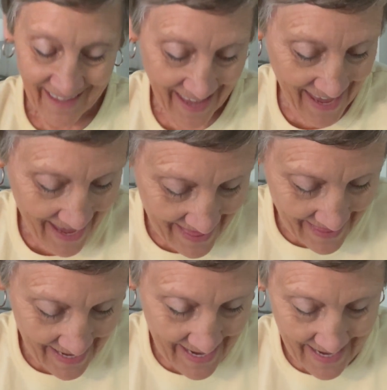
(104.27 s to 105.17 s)
And
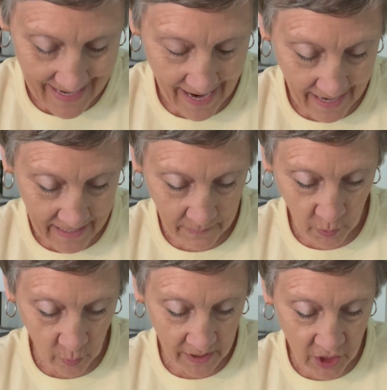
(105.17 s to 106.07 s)
then I am
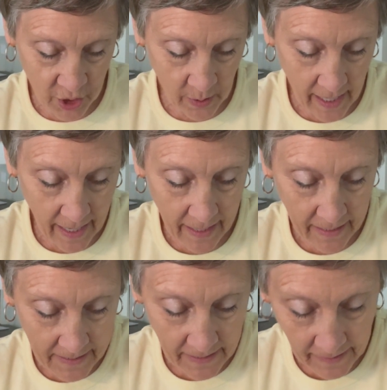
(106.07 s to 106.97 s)
going to
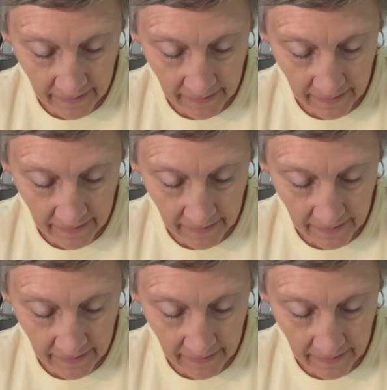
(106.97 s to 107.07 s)
add